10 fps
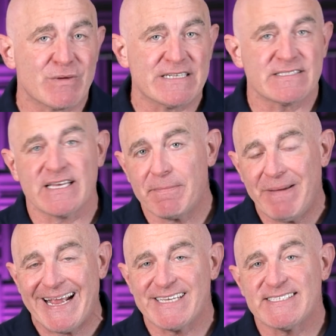threats like
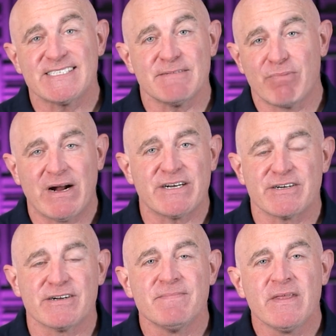Pegasus and
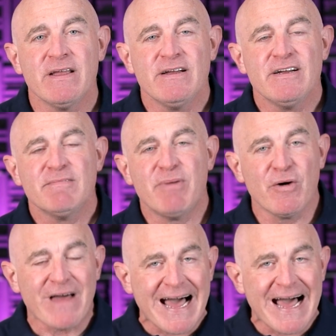Predator, both